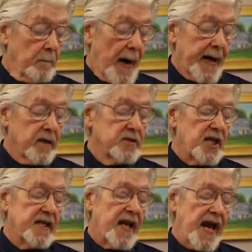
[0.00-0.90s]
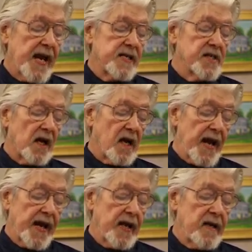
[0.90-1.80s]
bottles and cans are
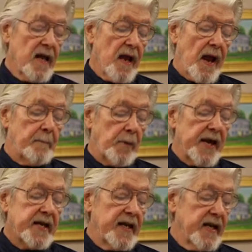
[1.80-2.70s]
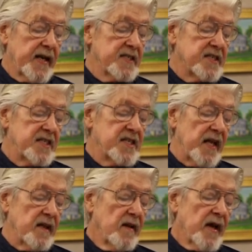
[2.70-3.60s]
clanging and breaking against each
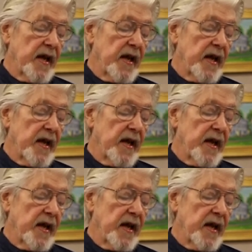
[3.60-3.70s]
other,